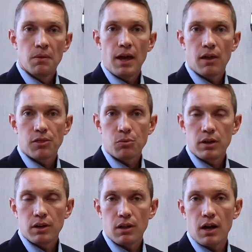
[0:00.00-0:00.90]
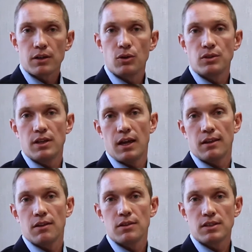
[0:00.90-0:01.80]
at 3 o'clock you could
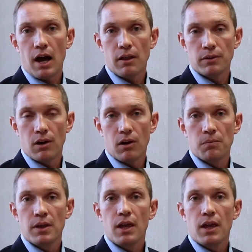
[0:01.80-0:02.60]
take the Tylenol.